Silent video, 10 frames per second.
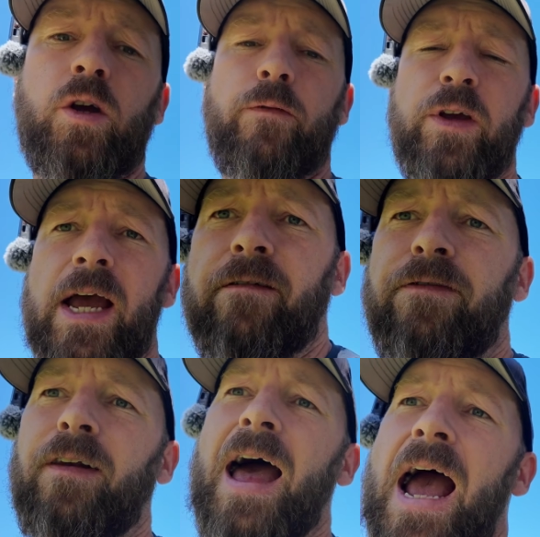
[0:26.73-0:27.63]
So if you get
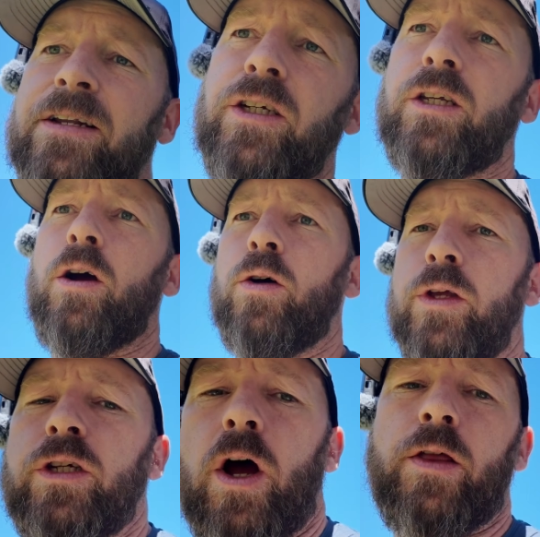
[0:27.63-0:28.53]
flat and you're stuck
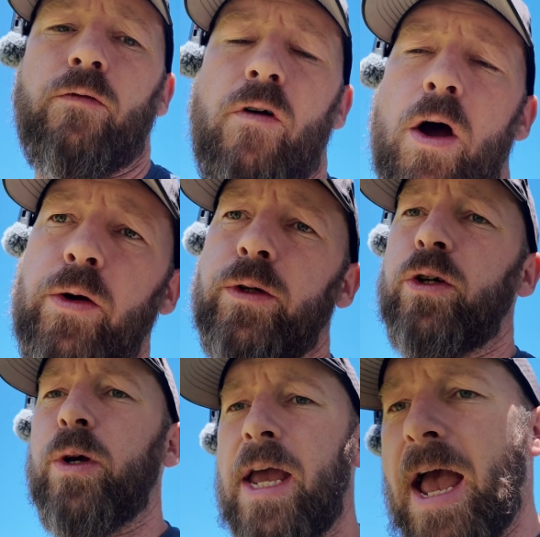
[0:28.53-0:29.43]
on the side of the
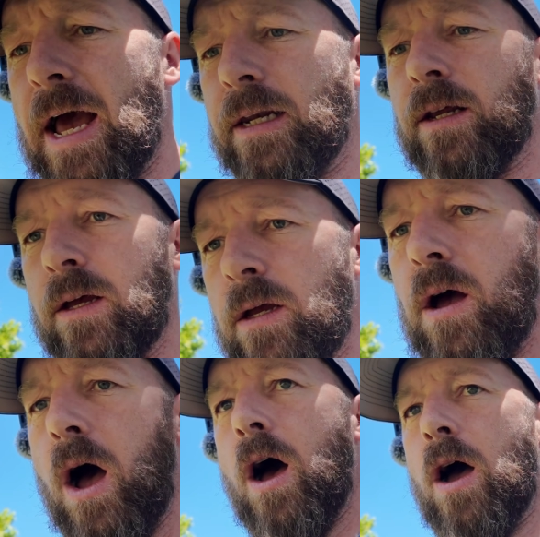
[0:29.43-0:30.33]
road, you can
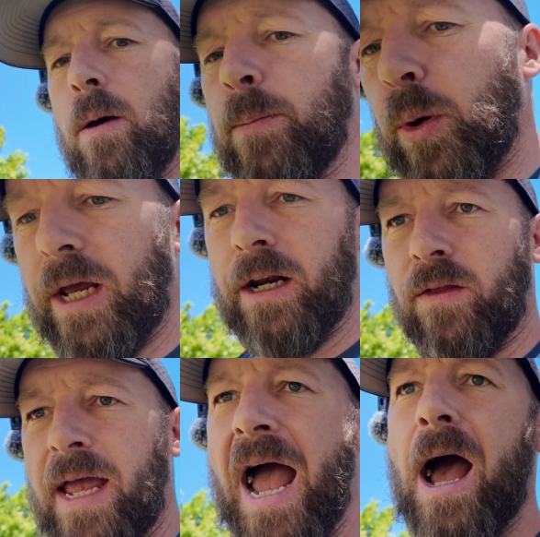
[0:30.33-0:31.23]
put it in
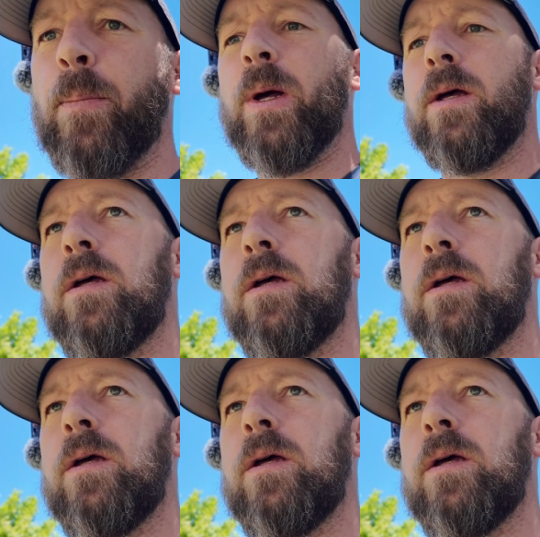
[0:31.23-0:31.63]
on the app.